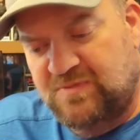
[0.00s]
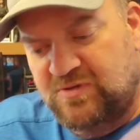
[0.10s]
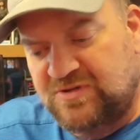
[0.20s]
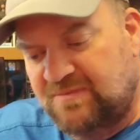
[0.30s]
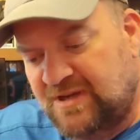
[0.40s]
These
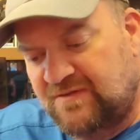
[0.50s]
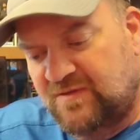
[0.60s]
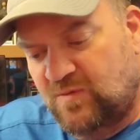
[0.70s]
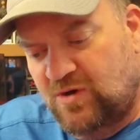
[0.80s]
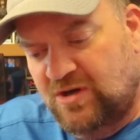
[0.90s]
Boots Are
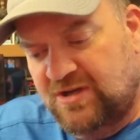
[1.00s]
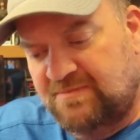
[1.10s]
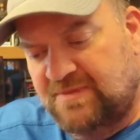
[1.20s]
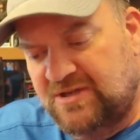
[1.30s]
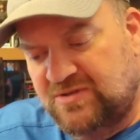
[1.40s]
Made for
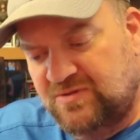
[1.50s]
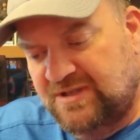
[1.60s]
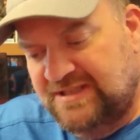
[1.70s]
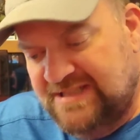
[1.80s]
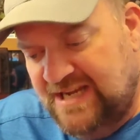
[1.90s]
Walking by
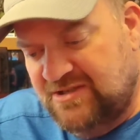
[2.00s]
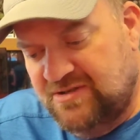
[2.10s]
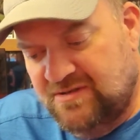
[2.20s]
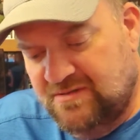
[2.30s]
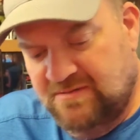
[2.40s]
Julie
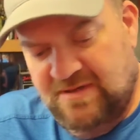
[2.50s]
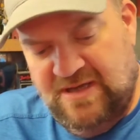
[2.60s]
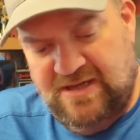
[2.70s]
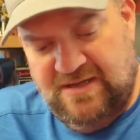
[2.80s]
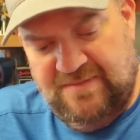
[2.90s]
Teicher.
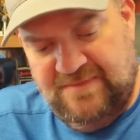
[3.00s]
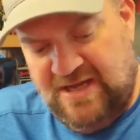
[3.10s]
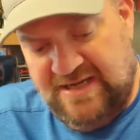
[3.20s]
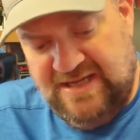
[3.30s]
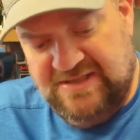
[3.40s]

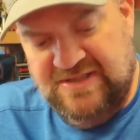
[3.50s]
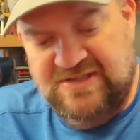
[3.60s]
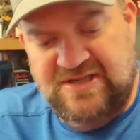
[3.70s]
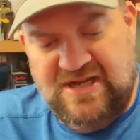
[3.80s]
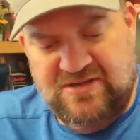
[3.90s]
Not Nancy
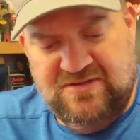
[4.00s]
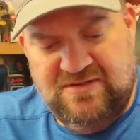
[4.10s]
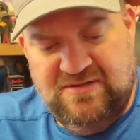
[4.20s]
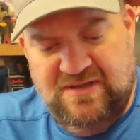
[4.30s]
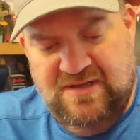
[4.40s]

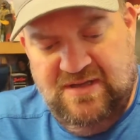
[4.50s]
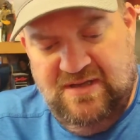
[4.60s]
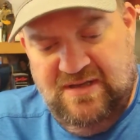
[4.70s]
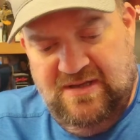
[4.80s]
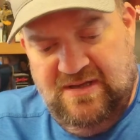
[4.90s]
Sinatra.
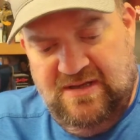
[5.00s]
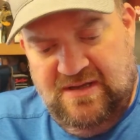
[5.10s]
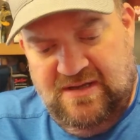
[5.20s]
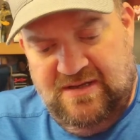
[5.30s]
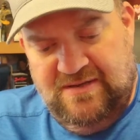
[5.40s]

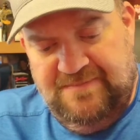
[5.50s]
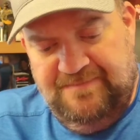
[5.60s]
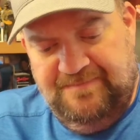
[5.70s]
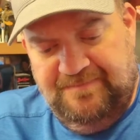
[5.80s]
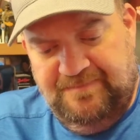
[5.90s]

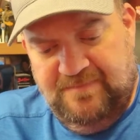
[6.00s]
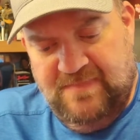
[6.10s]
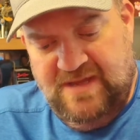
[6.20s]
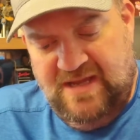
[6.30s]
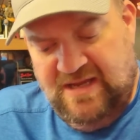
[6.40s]

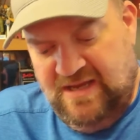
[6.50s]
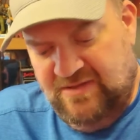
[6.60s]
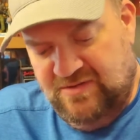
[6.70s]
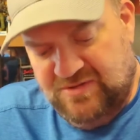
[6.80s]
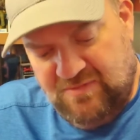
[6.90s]

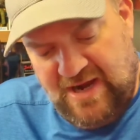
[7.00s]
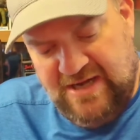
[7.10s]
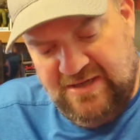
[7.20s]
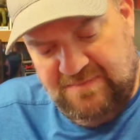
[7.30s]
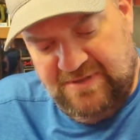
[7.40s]
And there's a
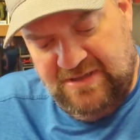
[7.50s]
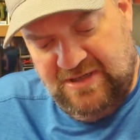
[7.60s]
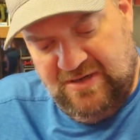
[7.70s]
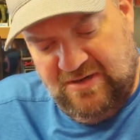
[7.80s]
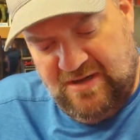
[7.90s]
write-up
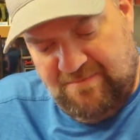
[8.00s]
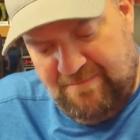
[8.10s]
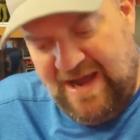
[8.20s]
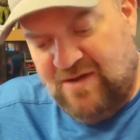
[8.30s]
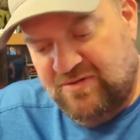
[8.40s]
in here
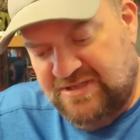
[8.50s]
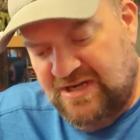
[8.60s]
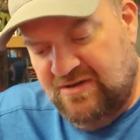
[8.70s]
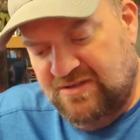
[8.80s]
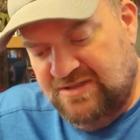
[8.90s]
about
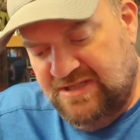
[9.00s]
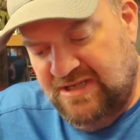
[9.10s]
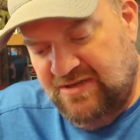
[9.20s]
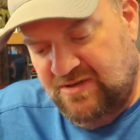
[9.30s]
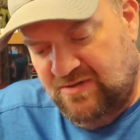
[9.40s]

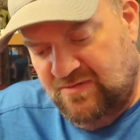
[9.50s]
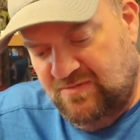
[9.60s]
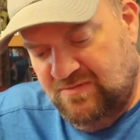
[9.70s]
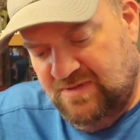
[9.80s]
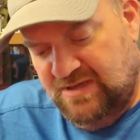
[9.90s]

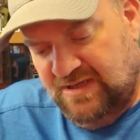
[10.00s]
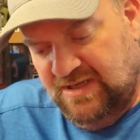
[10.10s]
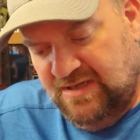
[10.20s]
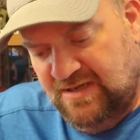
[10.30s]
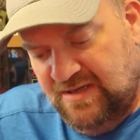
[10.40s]
Tarantino.
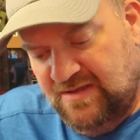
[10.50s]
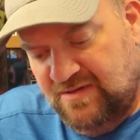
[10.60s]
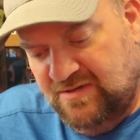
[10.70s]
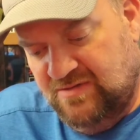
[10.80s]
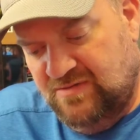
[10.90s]
Again,
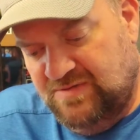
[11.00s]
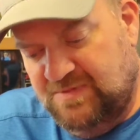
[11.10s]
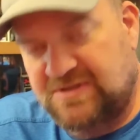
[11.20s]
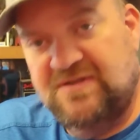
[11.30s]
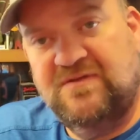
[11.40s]
nothing too
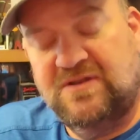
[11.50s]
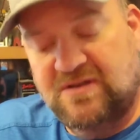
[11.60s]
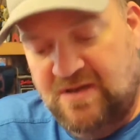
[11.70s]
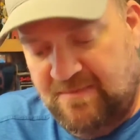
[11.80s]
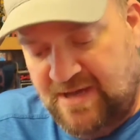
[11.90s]
specific
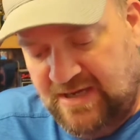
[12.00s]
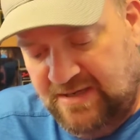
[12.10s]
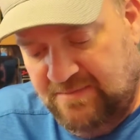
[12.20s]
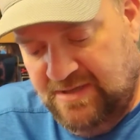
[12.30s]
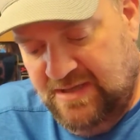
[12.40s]

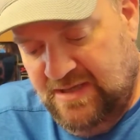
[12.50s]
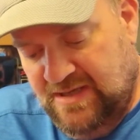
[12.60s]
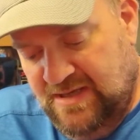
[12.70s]
about him.